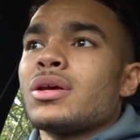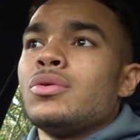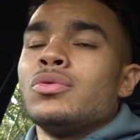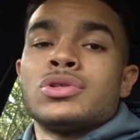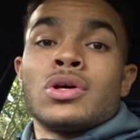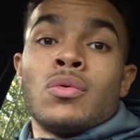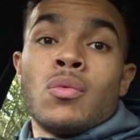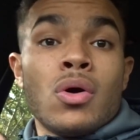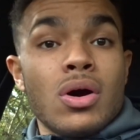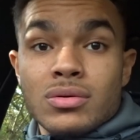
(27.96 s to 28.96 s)
also
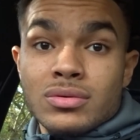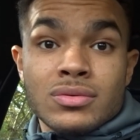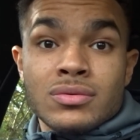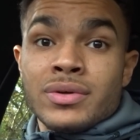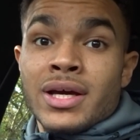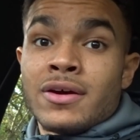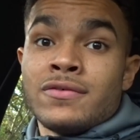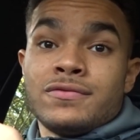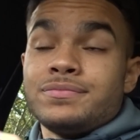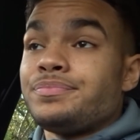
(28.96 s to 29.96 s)
what we
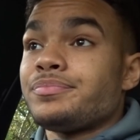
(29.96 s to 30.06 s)
have